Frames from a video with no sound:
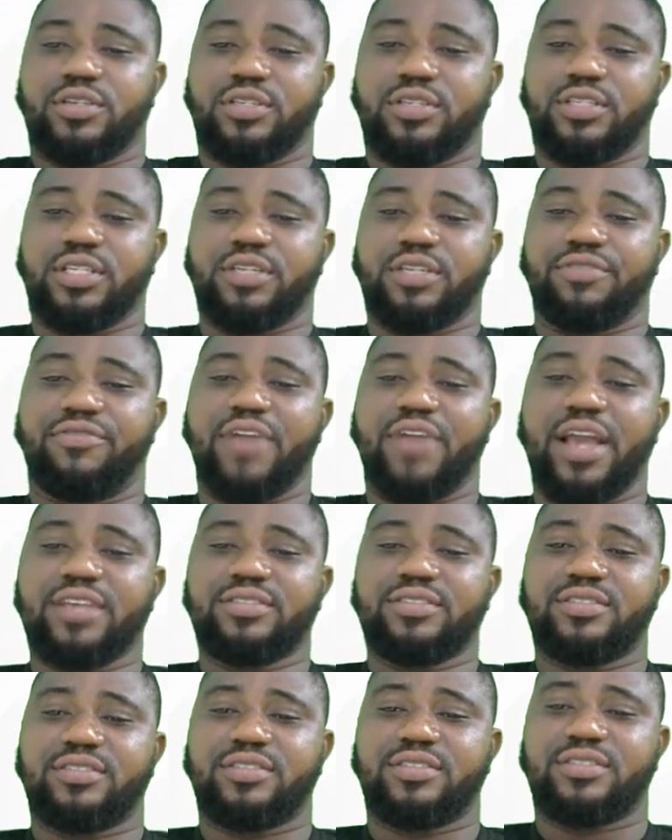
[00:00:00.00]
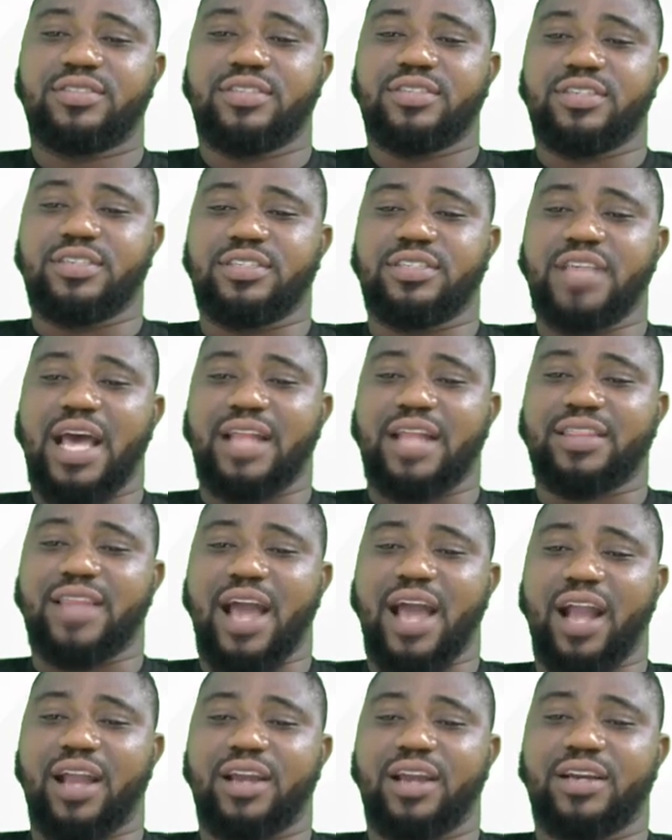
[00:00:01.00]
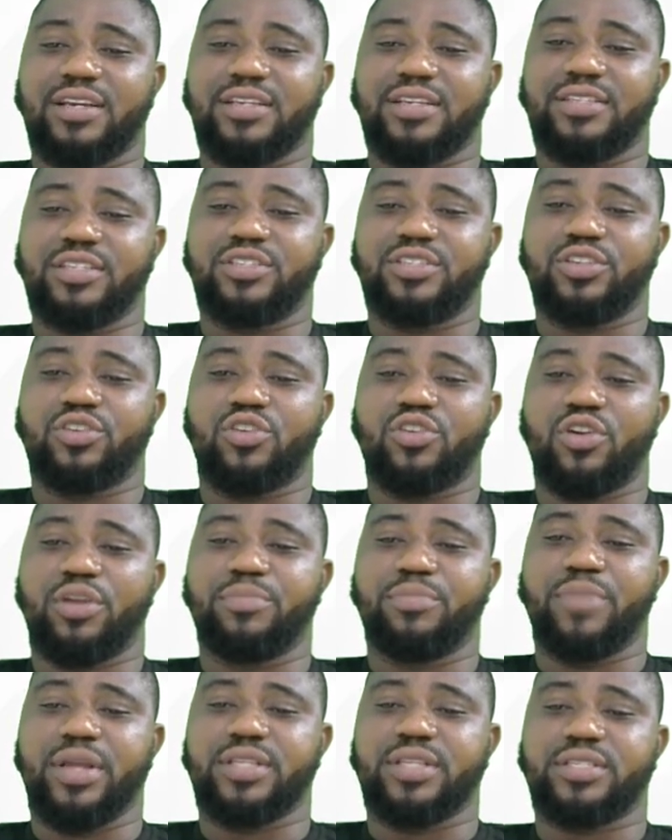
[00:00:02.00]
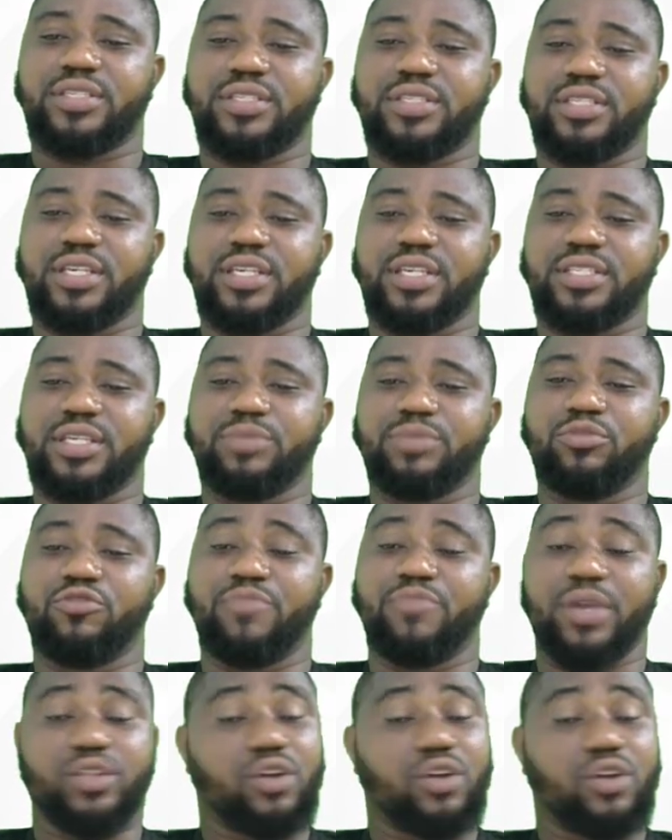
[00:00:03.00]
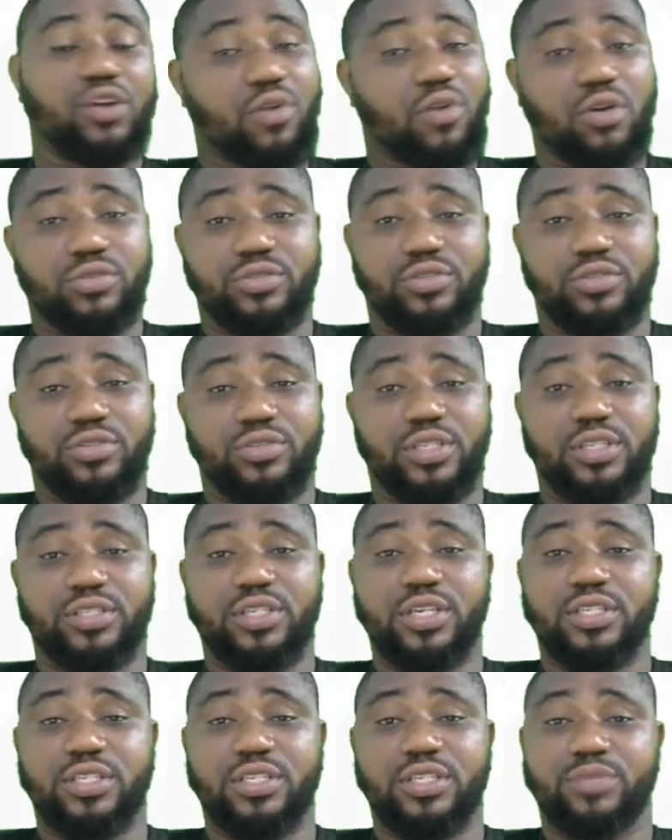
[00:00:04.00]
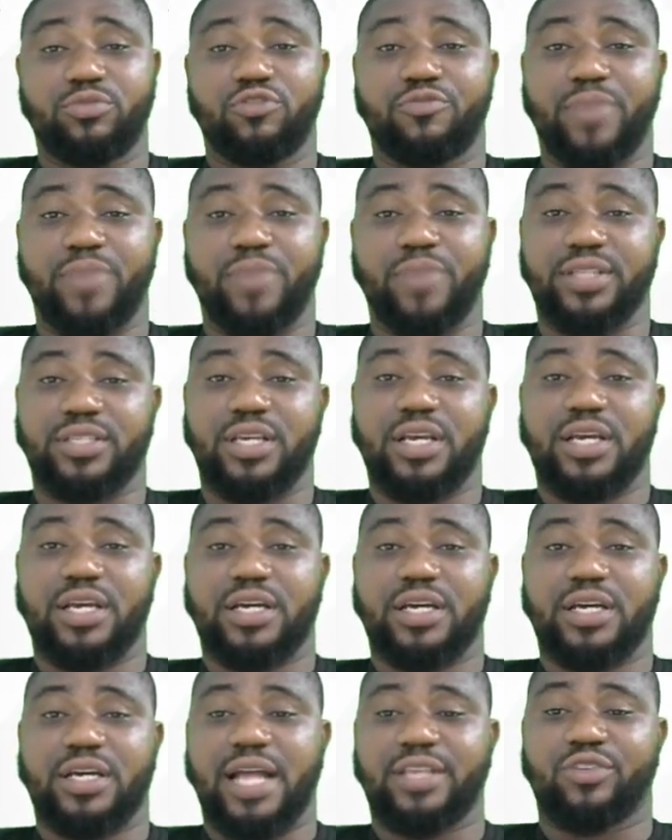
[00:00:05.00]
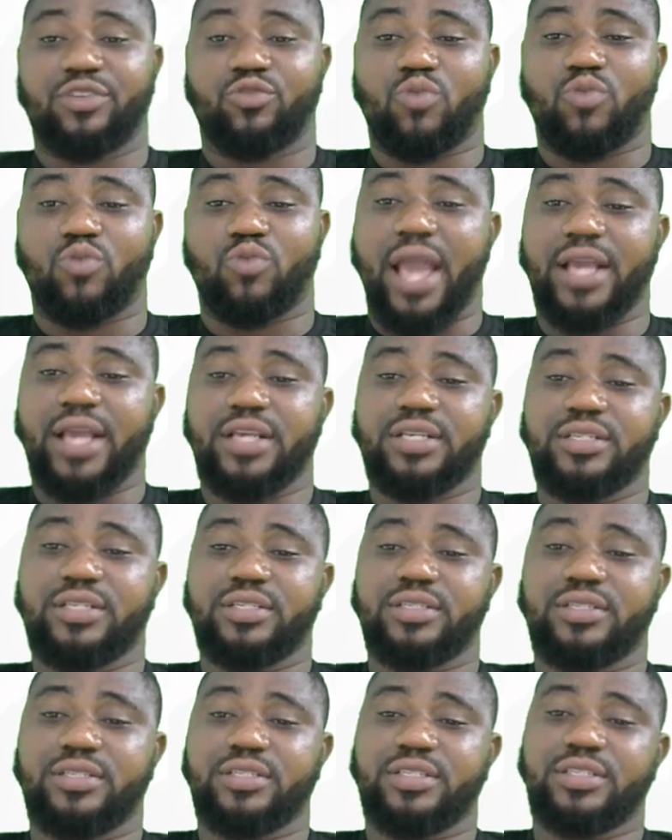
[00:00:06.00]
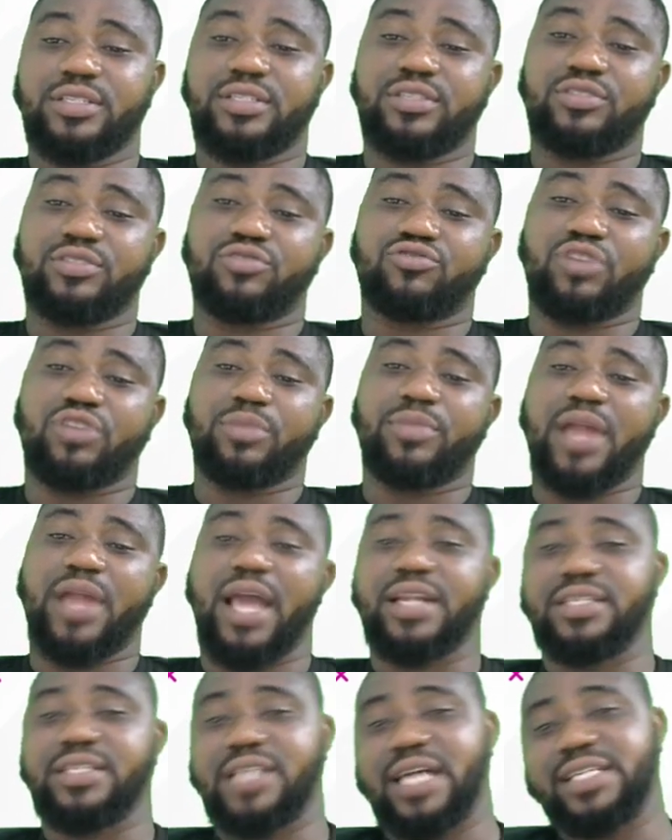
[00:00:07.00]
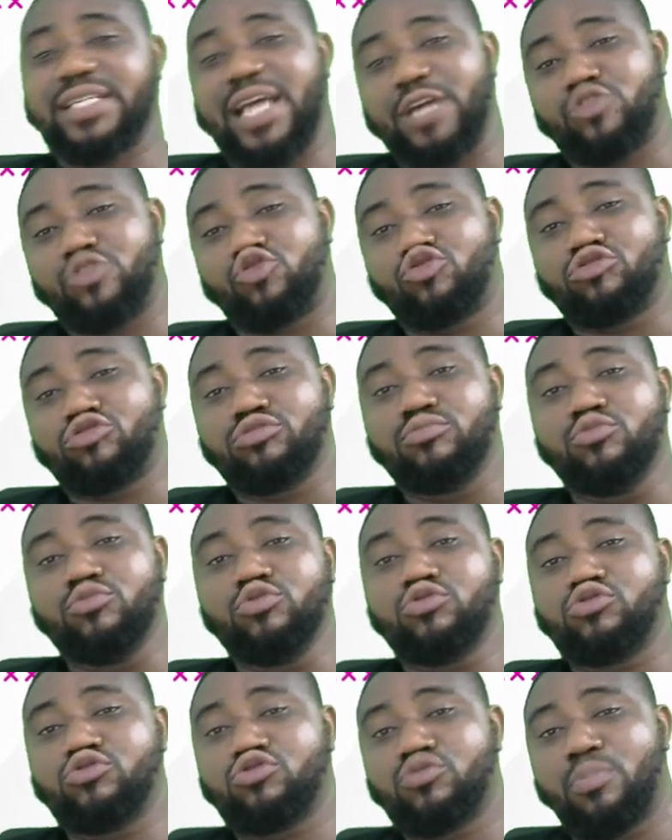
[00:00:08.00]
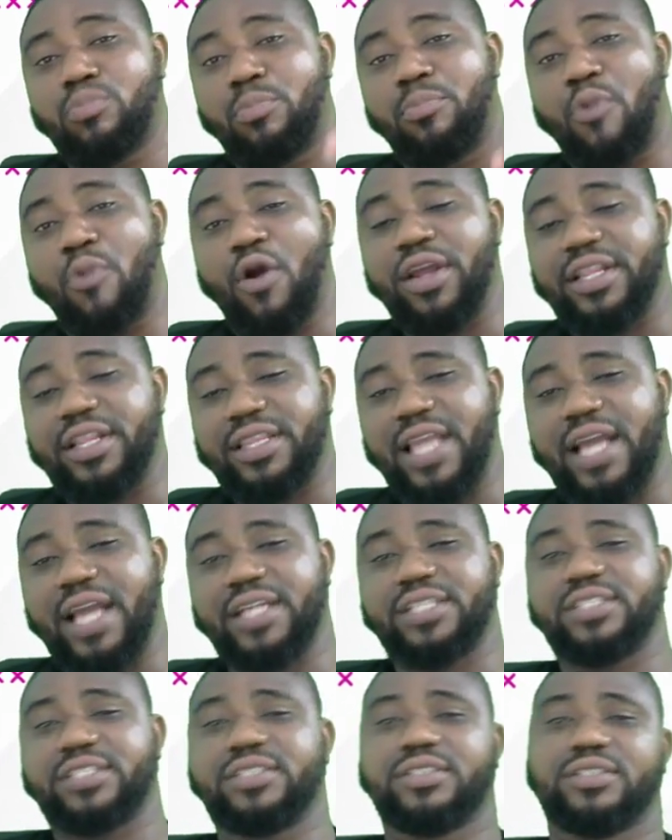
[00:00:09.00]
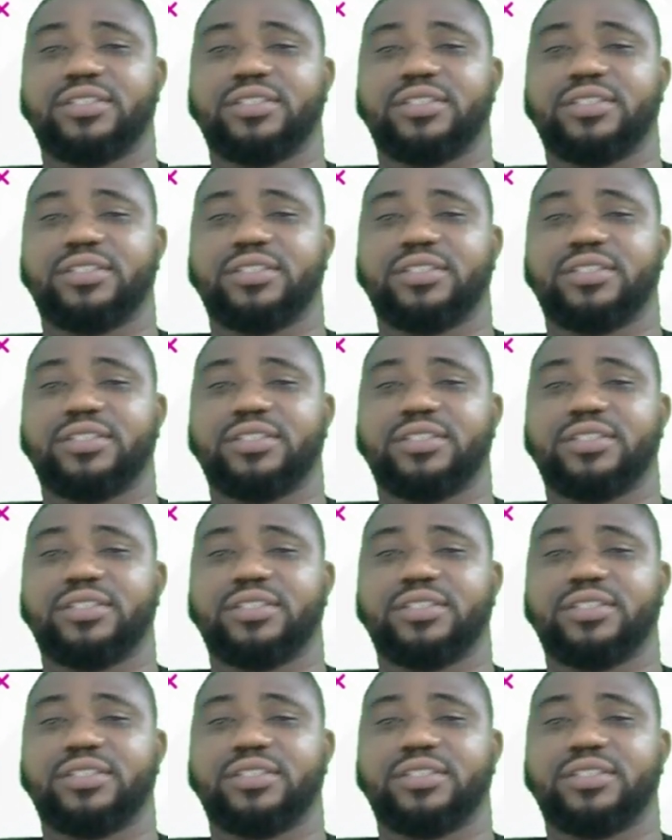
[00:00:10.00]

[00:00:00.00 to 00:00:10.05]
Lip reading: Is it defense? Is it attack? Is it securing mates? Is it easy movement? Of course, it is easy movement. That is why this streamline is that they are smooth pointed